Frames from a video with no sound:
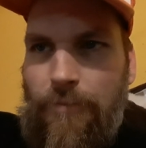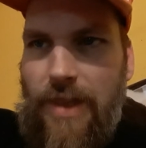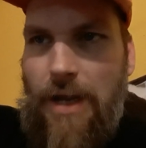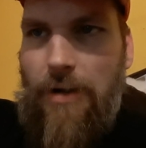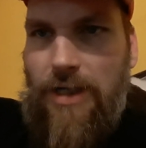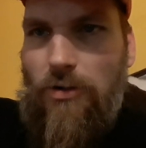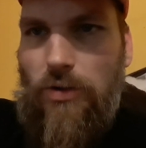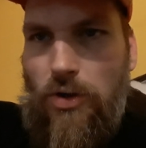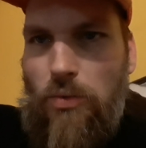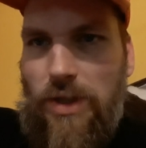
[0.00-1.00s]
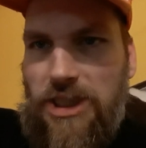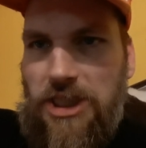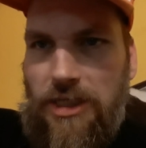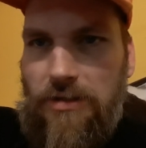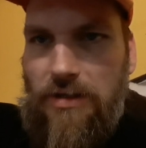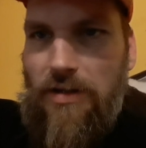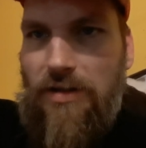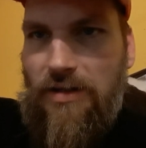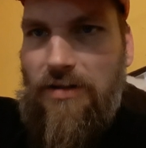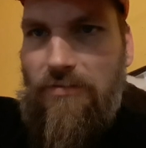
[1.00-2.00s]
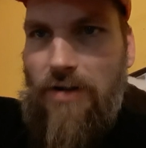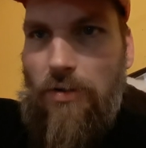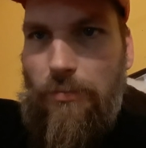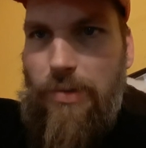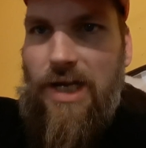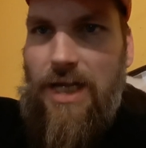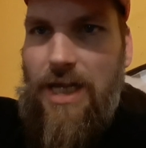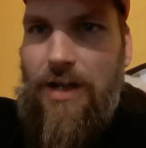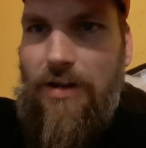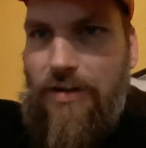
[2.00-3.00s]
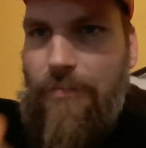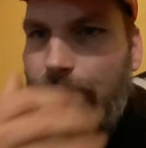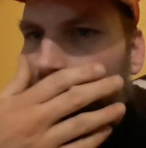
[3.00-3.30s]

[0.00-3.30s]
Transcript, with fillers: Now, I don't know which year this sixth round pick is,